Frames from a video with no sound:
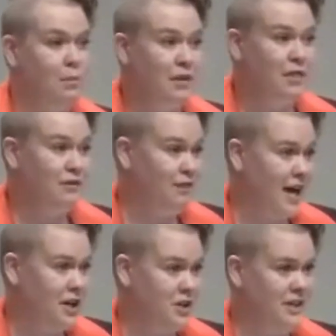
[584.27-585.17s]
But the
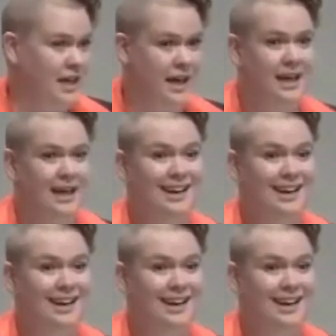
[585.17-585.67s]
fire said,